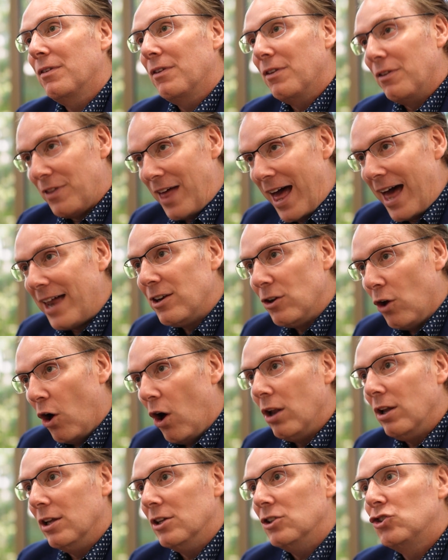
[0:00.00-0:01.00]
that
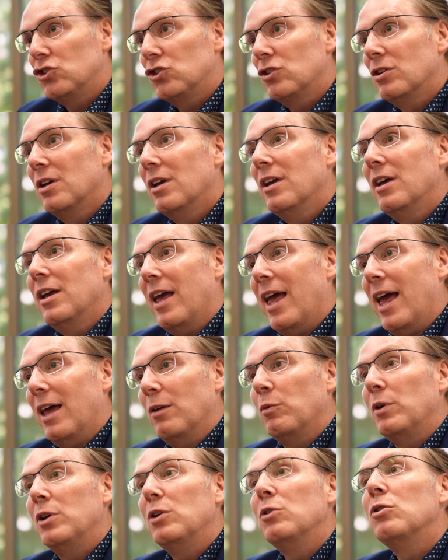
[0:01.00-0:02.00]
knowledge, and
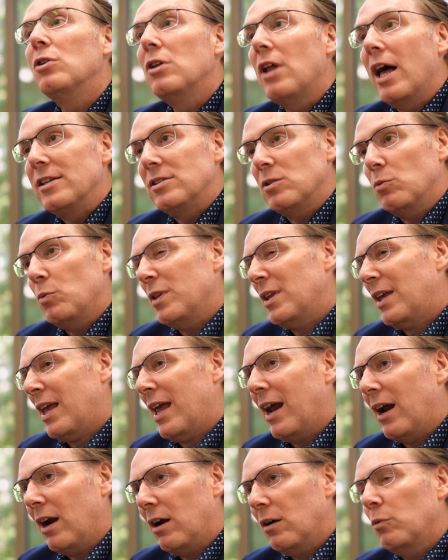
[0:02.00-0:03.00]
we utilize it with
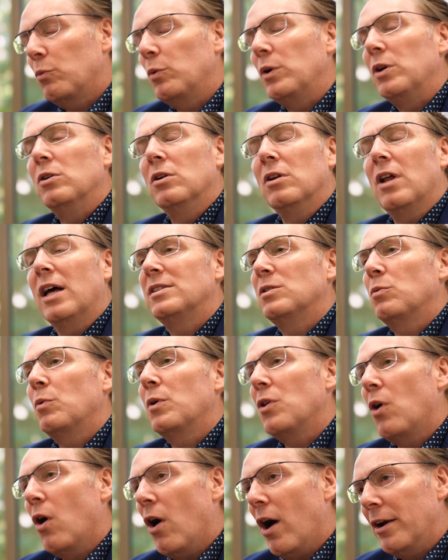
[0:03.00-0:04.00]
care, we utilize it with
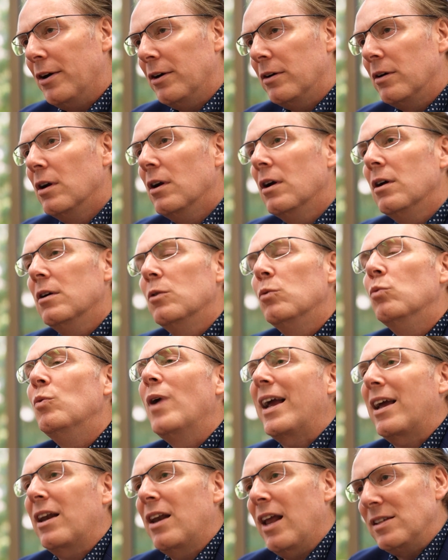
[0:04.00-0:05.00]
honor,
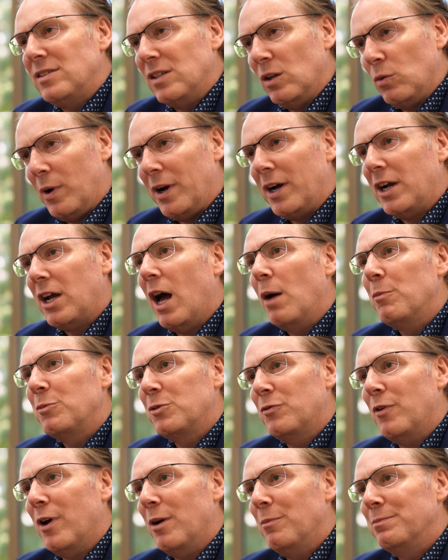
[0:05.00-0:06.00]
recognizing where it comes
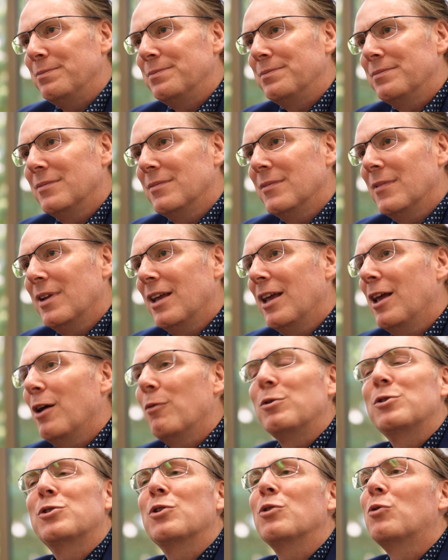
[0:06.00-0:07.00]
from. We're
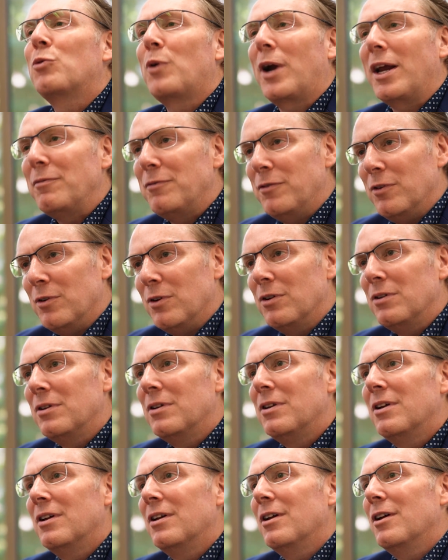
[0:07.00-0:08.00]
so grateful
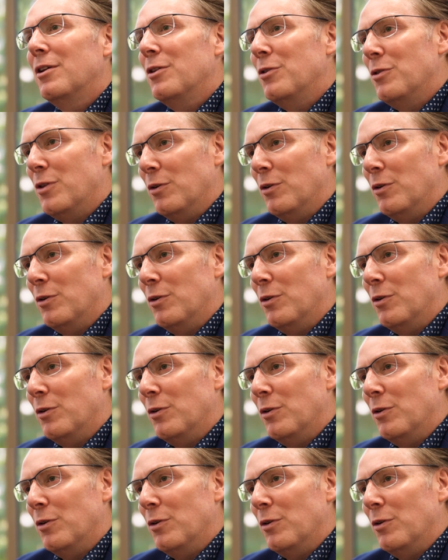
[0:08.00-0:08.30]
that